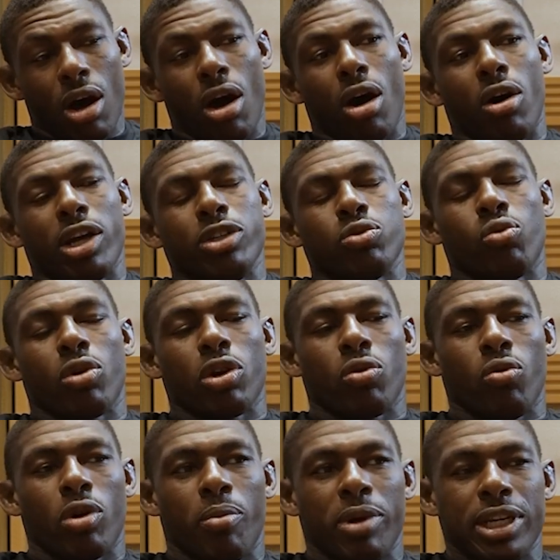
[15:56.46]
Oh, he
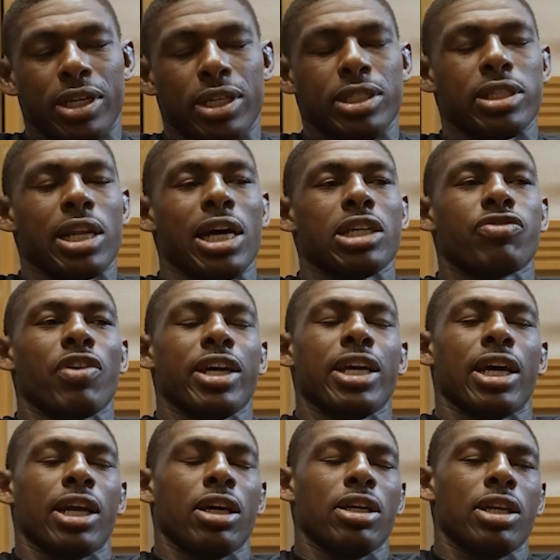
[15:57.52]
1-1, but his last fight he
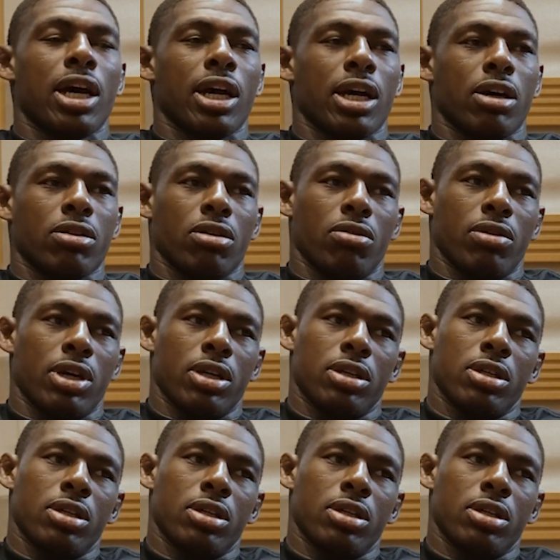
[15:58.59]
got a good knockout though, right?